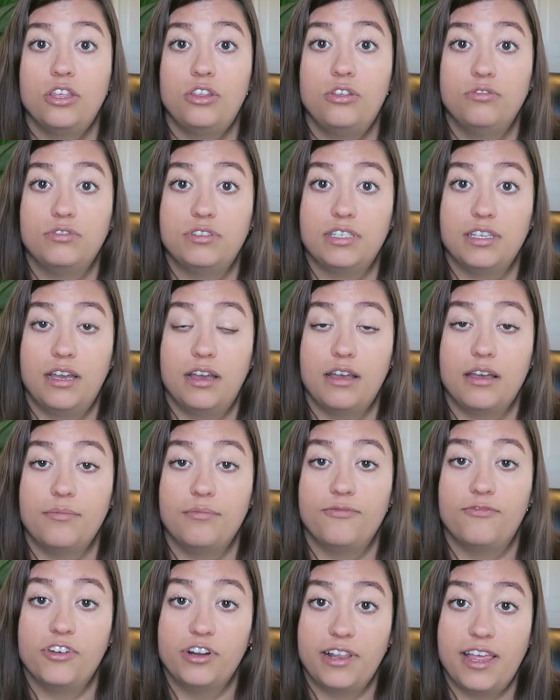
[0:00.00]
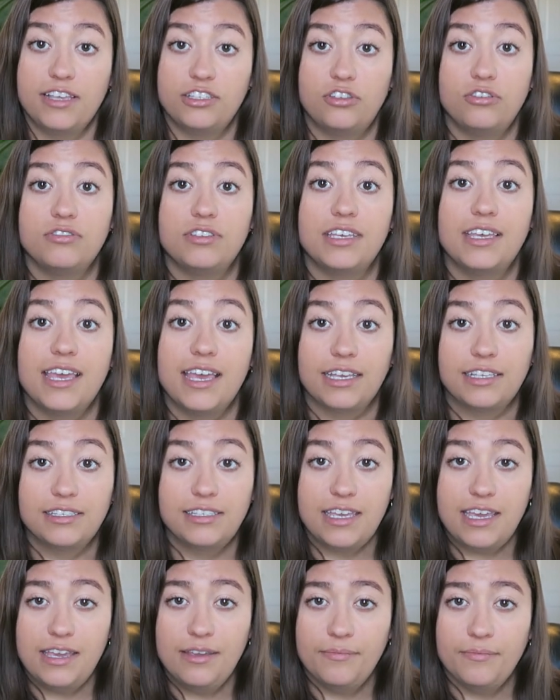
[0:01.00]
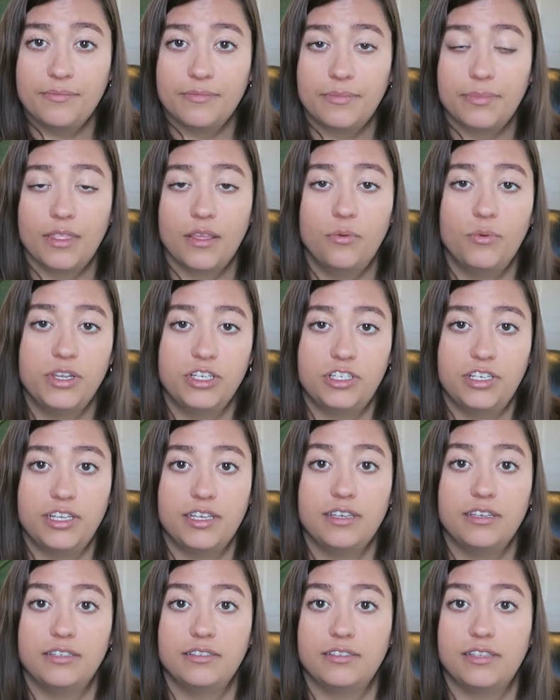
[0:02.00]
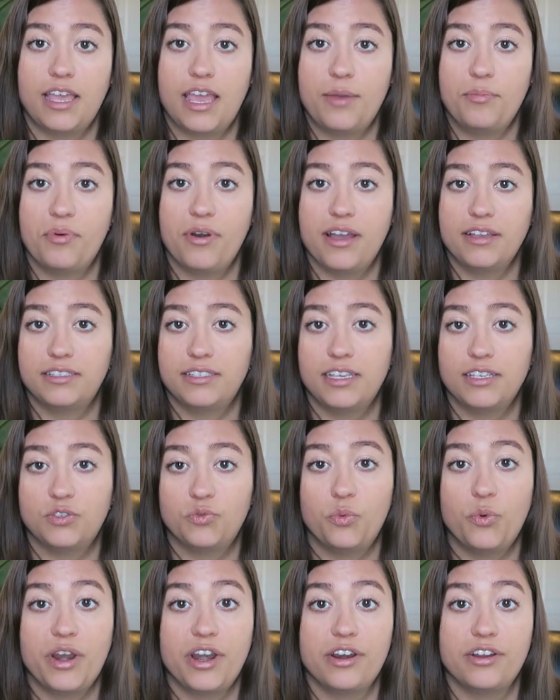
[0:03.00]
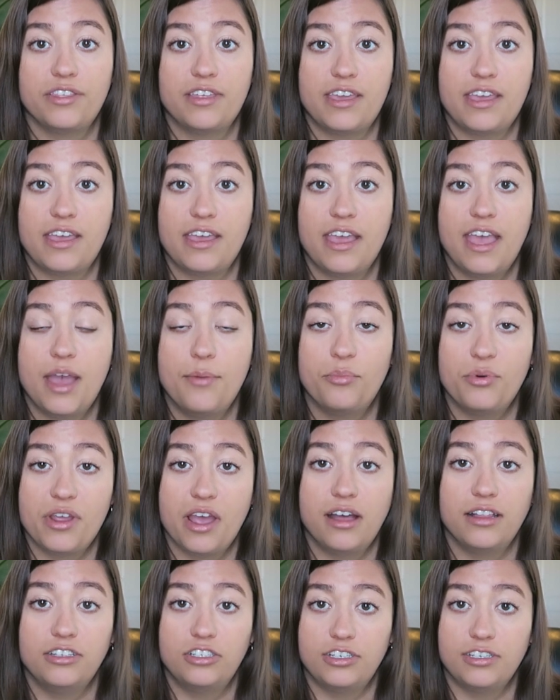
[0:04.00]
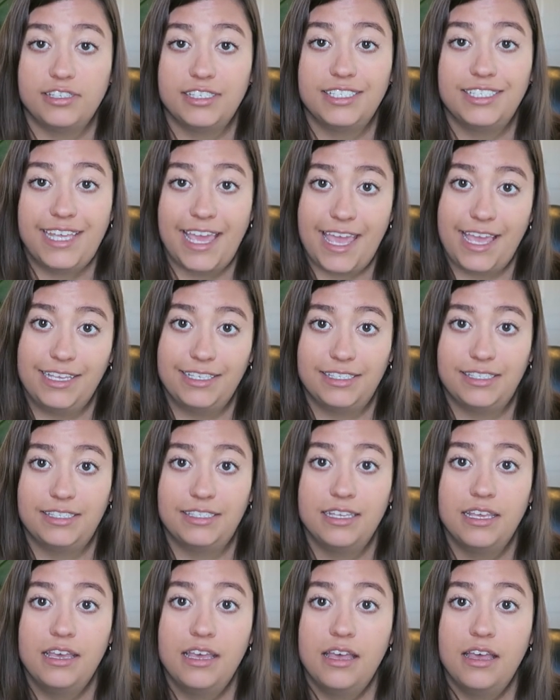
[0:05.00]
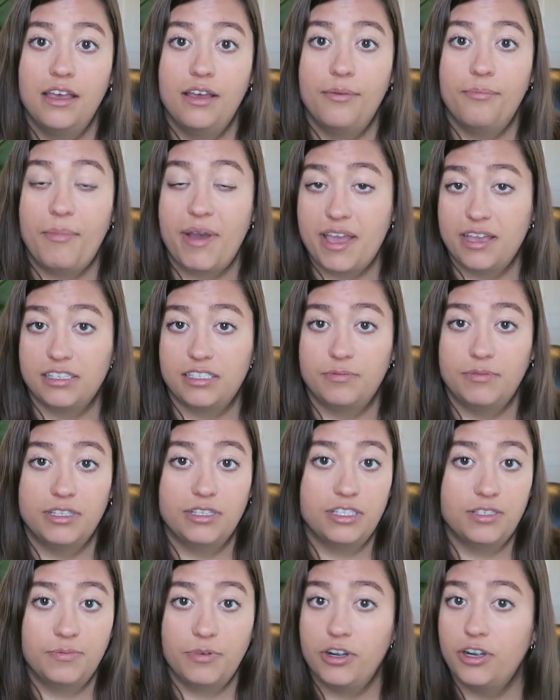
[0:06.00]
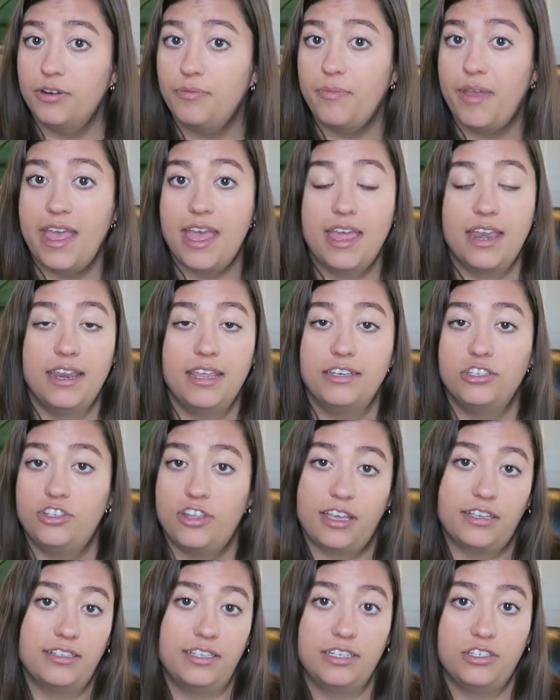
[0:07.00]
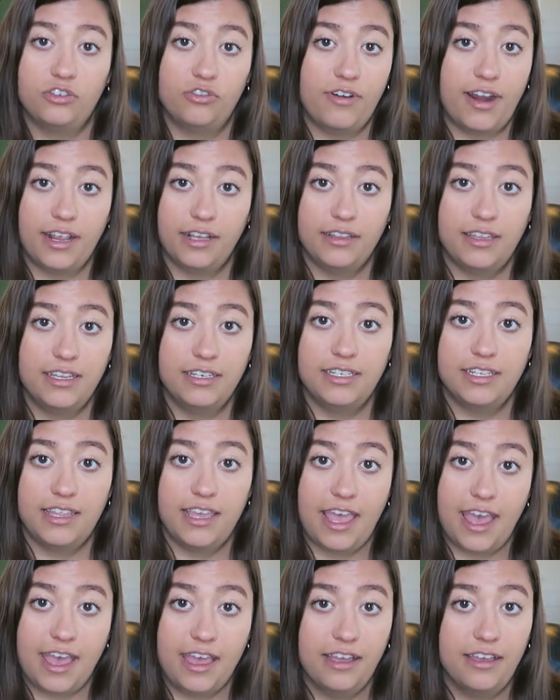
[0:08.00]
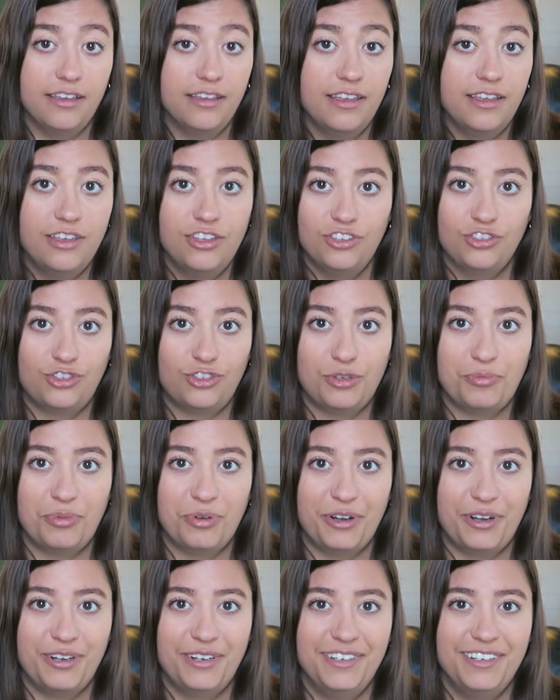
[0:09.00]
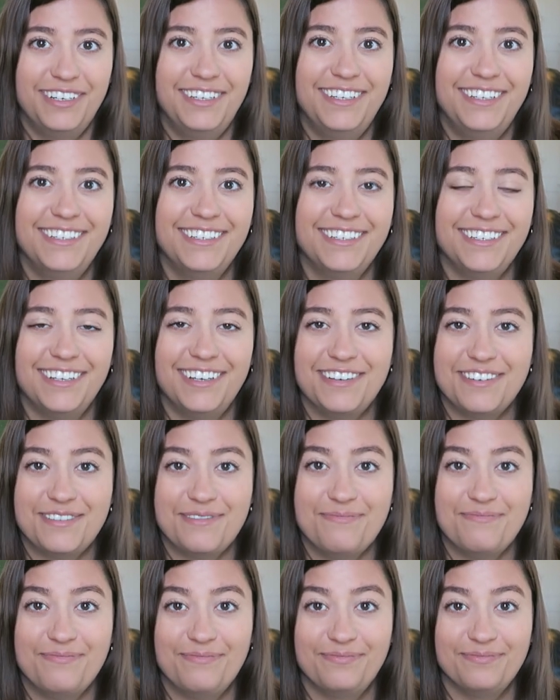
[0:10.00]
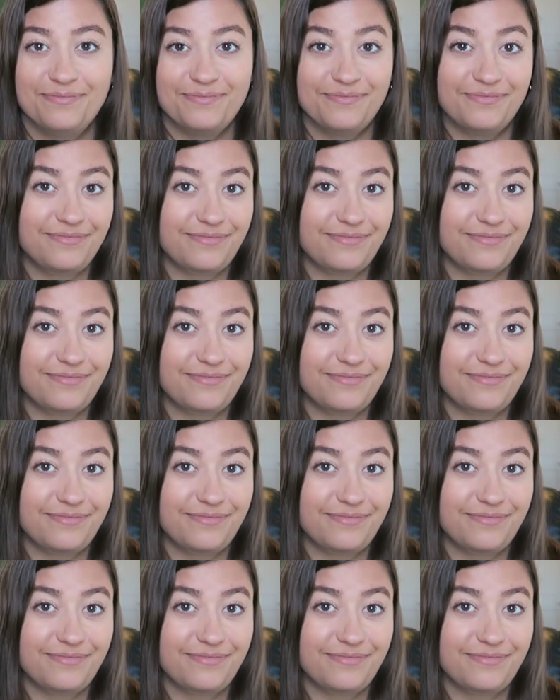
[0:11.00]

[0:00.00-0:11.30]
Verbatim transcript: use, um, fertilized using I C S I, which is a process where the embryologist takes my husband's sperm and injects it directly into the egg. Super, um,